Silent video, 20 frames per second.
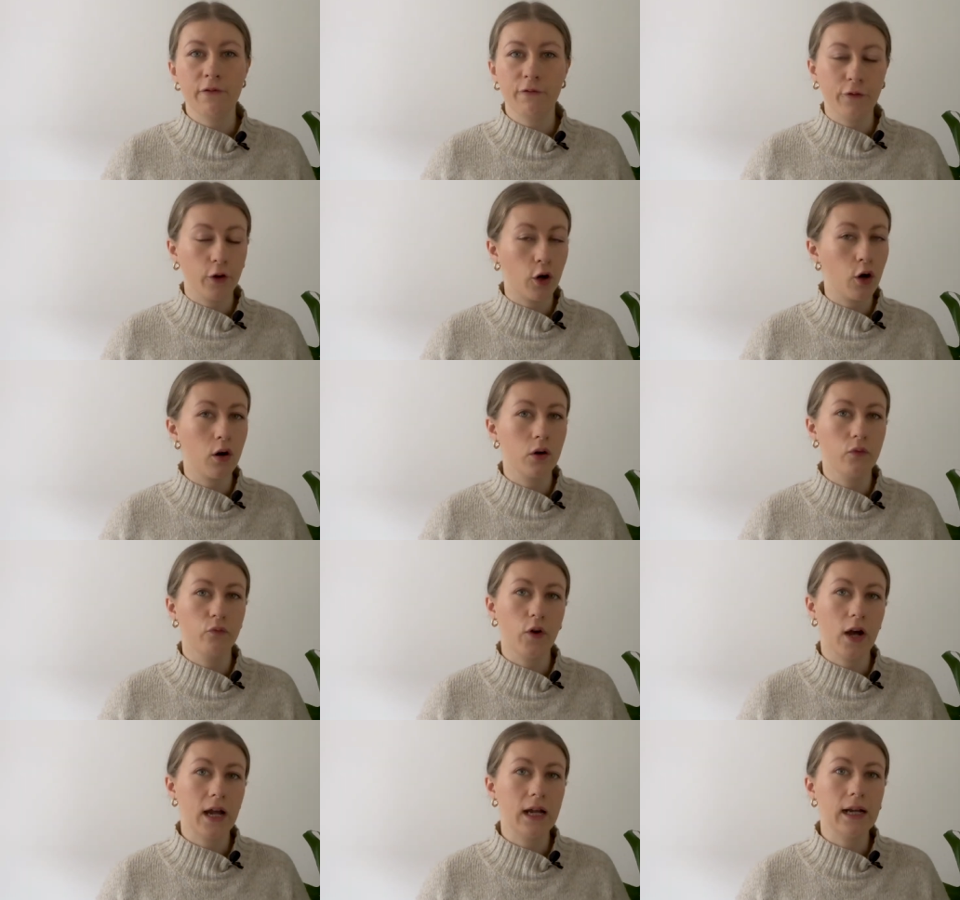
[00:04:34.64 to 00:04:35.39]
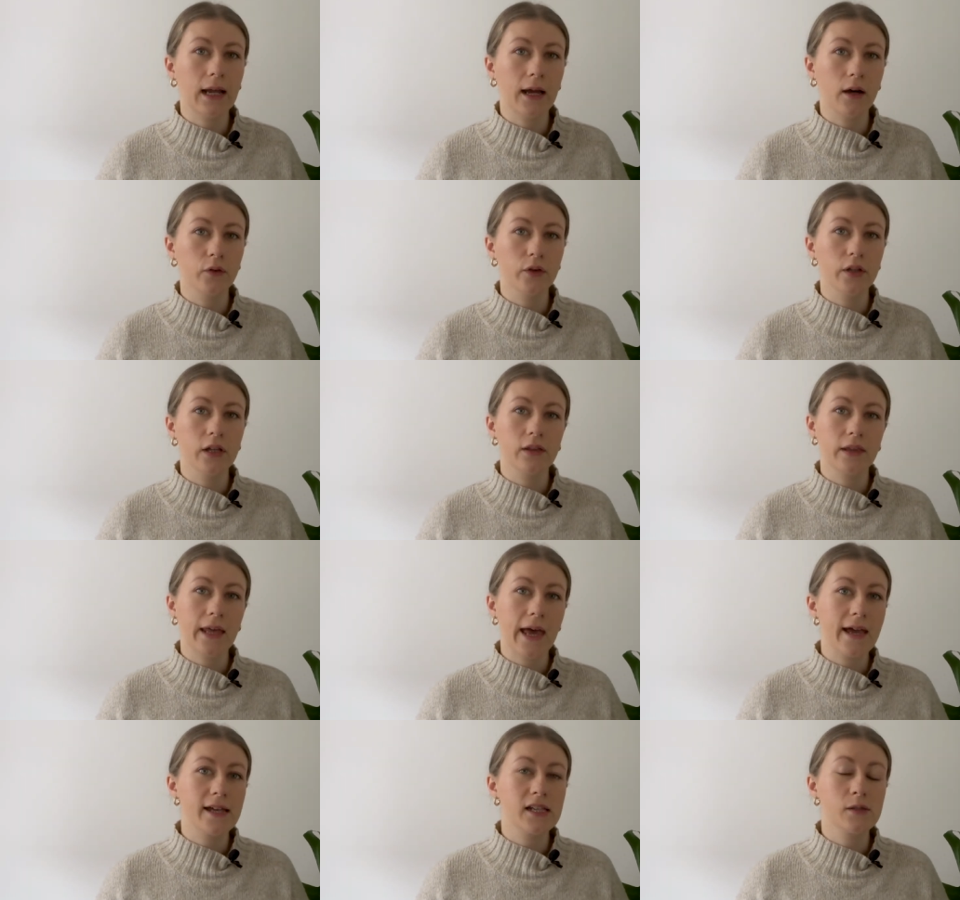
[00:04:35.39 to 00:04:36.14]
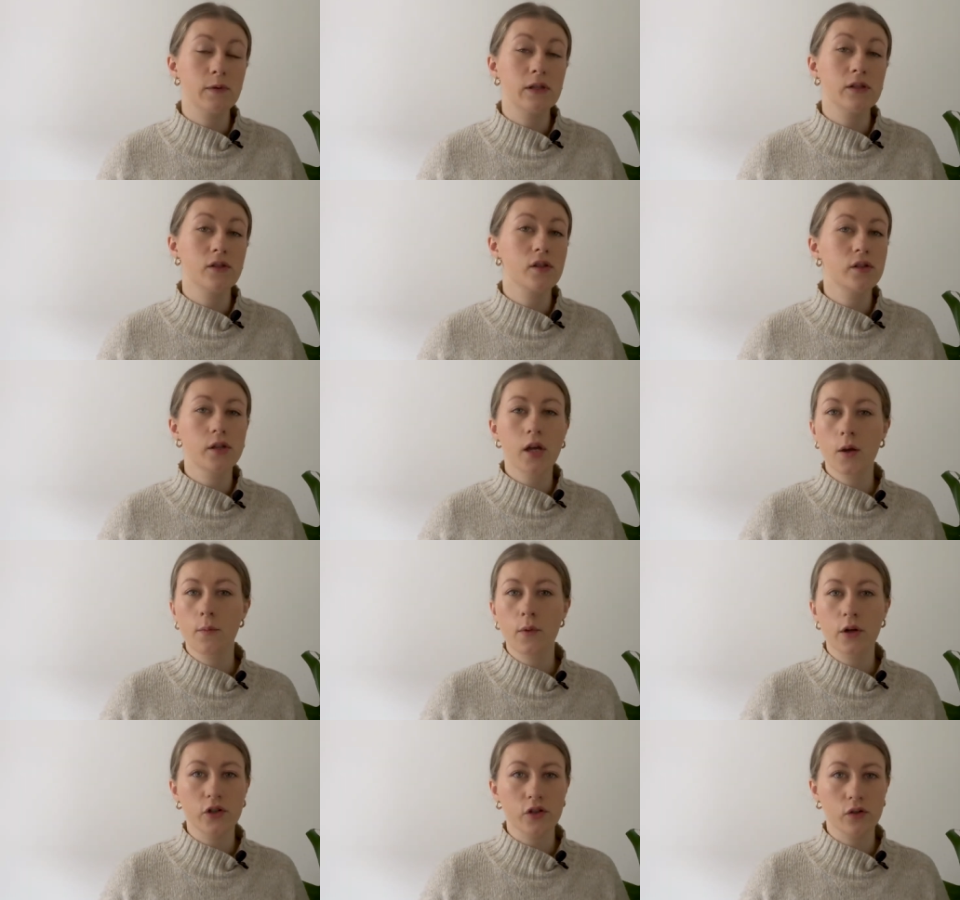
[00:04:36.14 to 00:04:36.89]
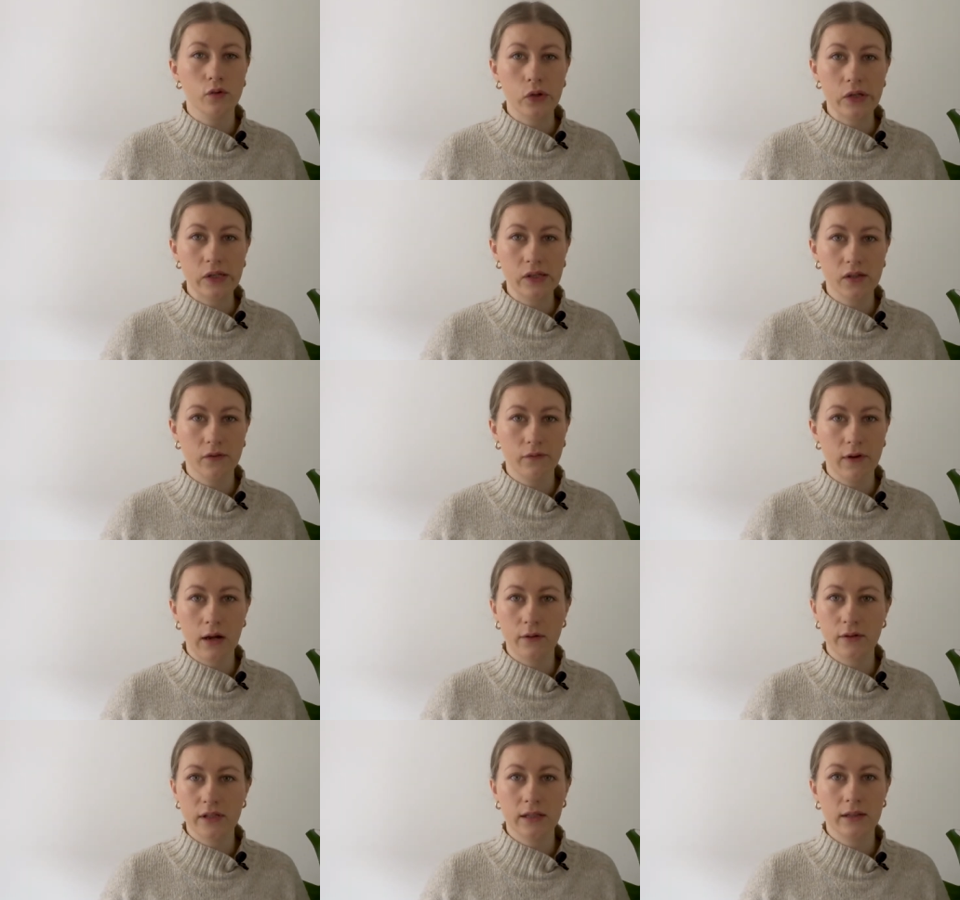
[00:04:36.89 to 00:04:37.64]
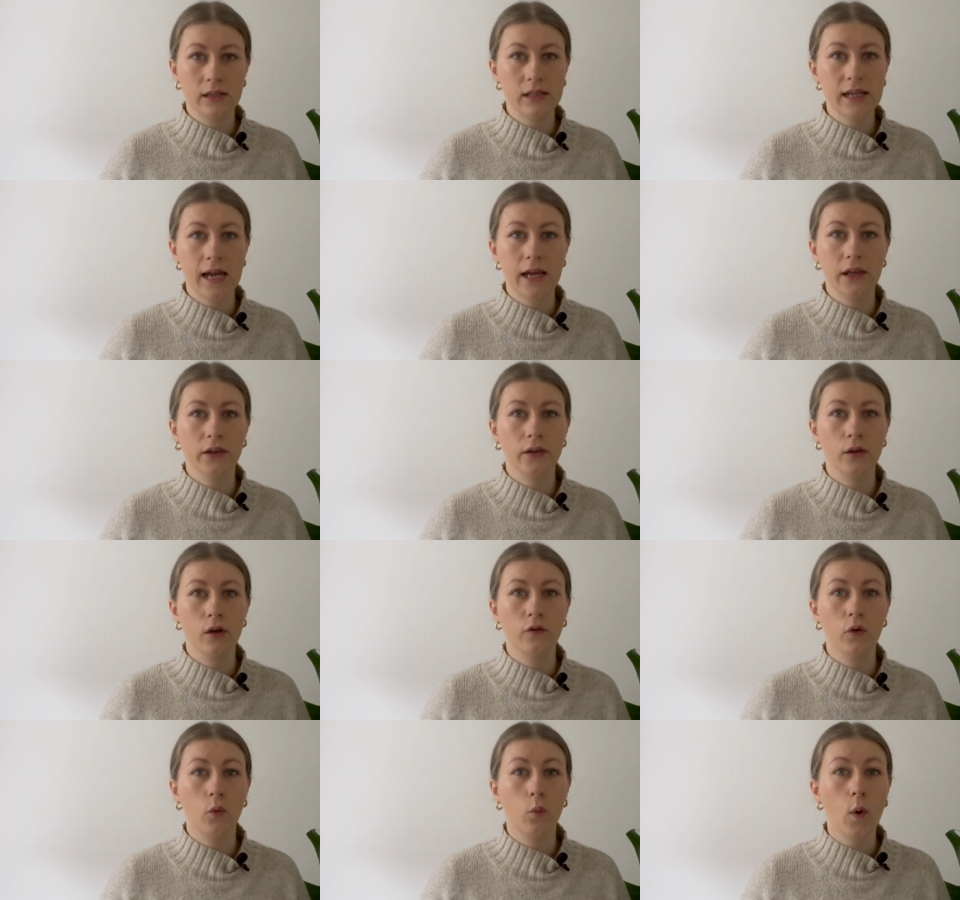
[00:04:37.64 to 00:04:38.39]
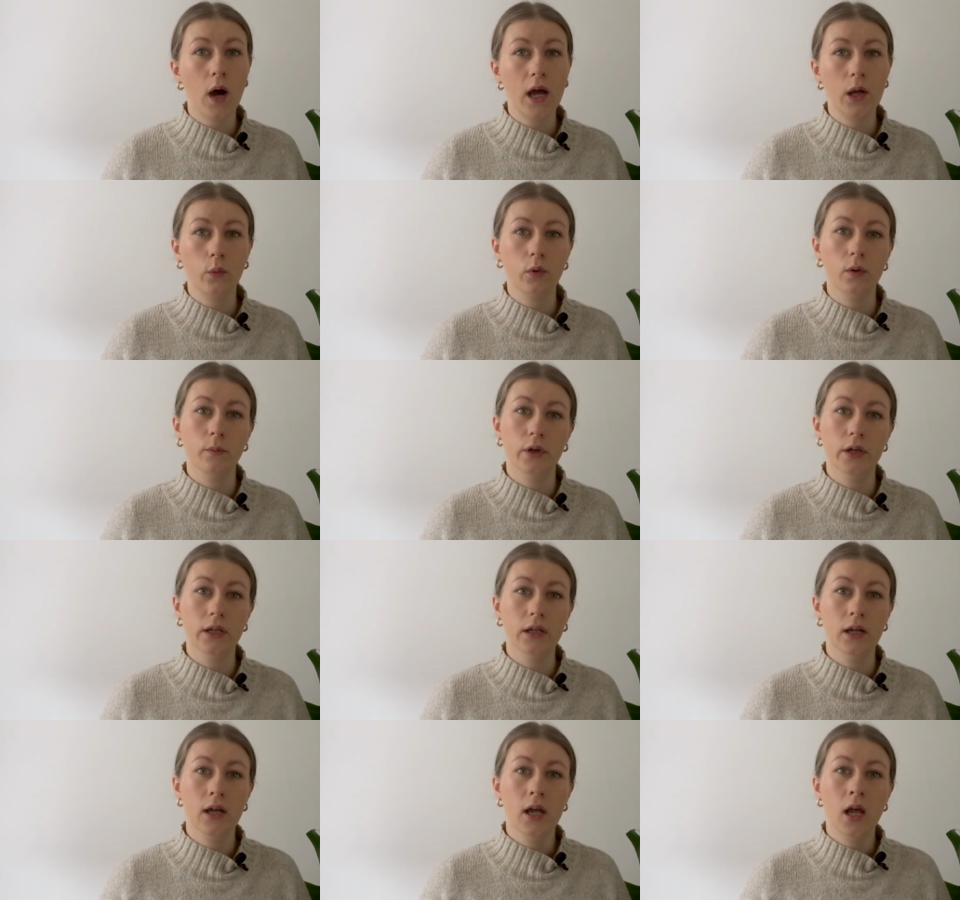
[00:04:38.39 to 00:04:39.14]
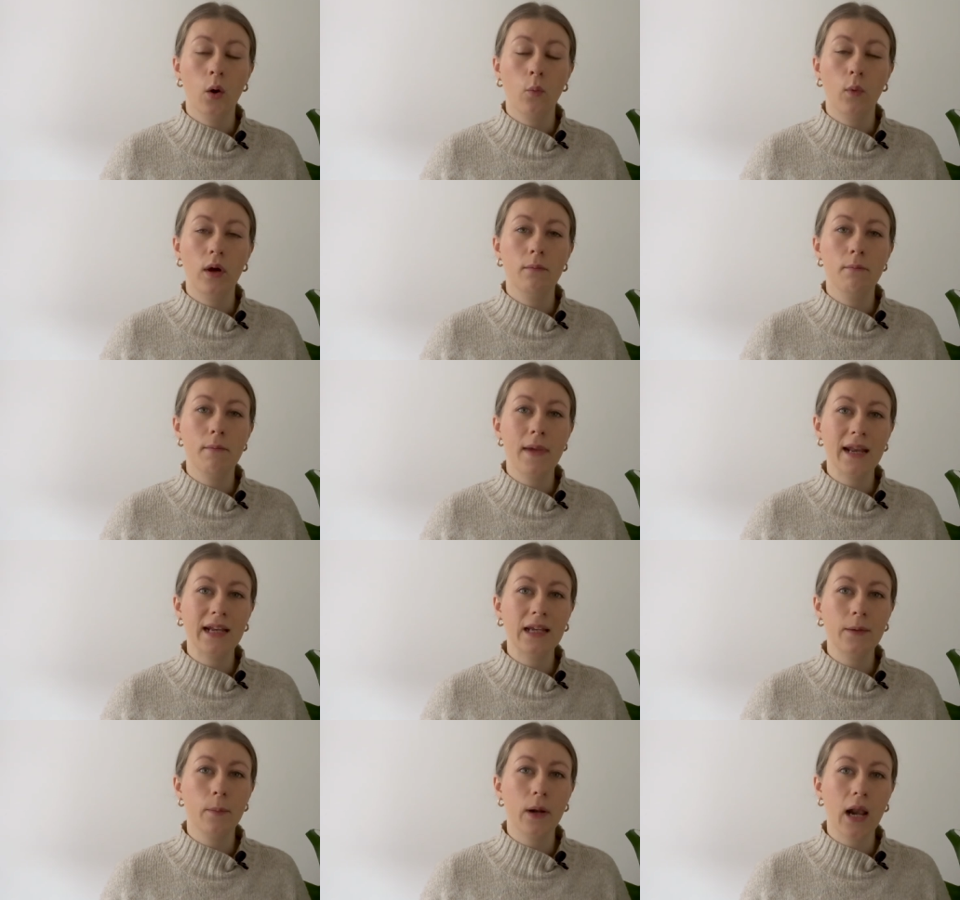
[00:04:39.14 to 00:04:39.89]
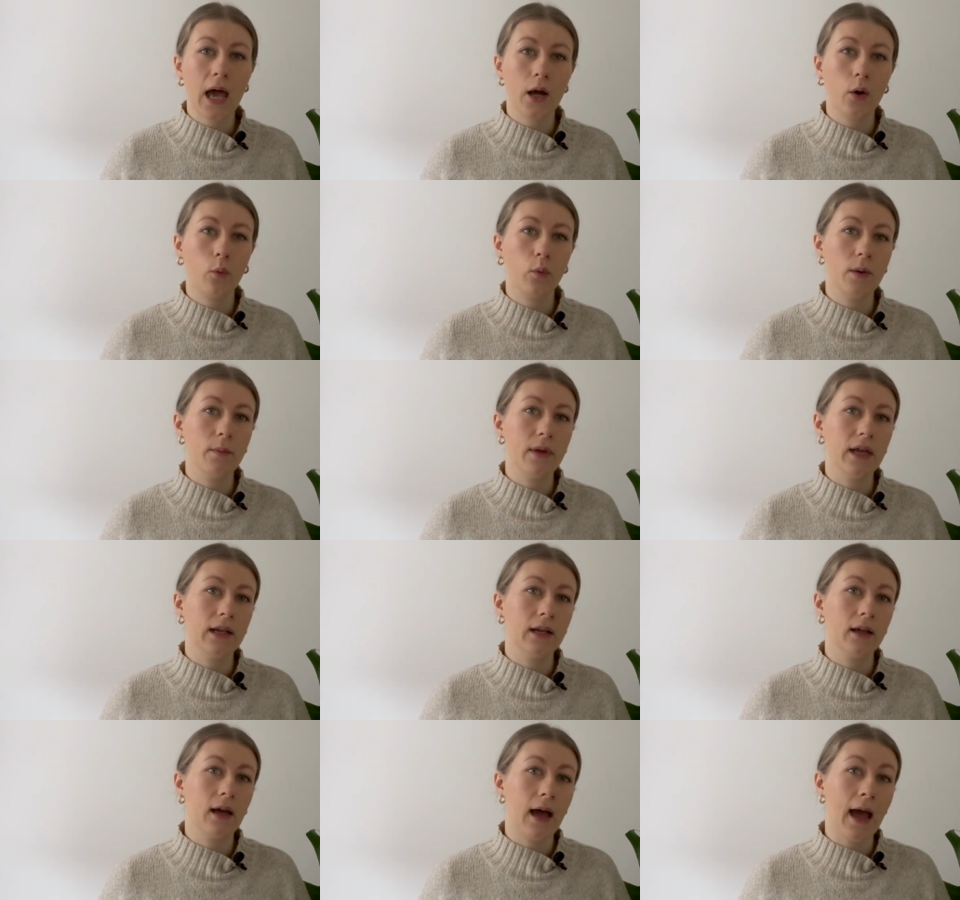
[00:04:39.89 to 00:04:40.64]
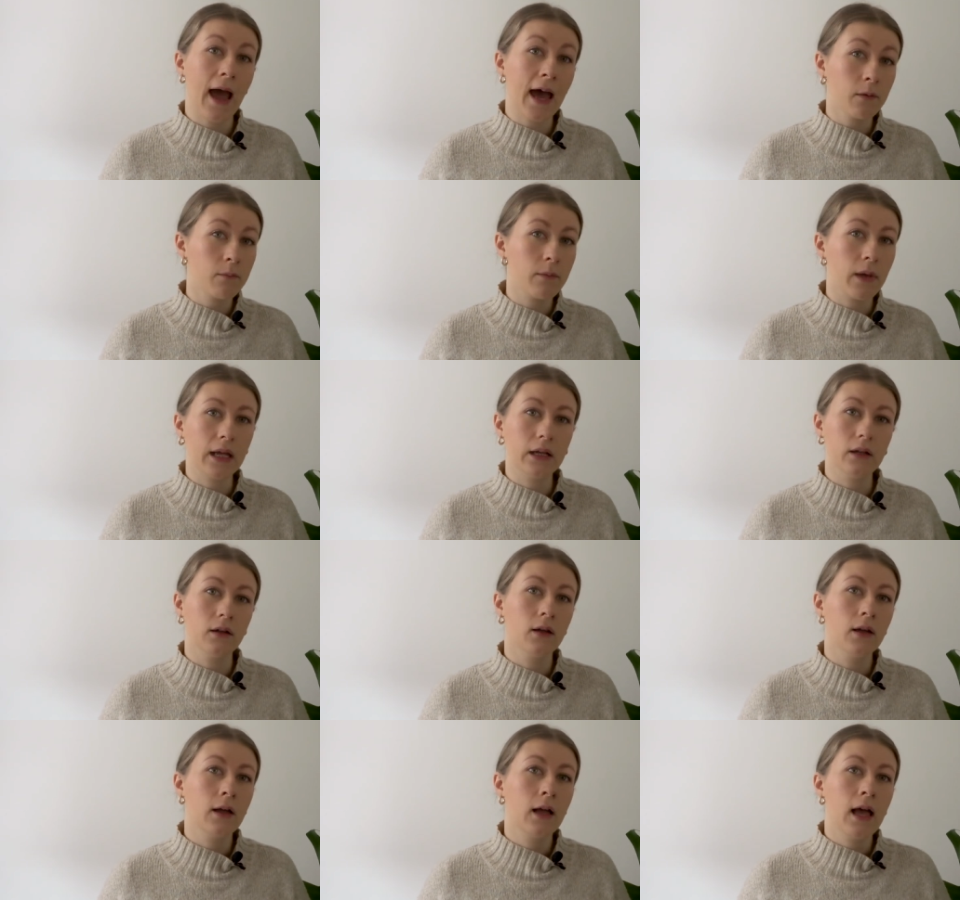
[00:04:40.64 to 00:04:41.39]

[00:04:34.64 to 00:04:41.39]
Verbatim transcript: and forgotten right now that there has been so much noise surrounding the death of a white woman when many black women and men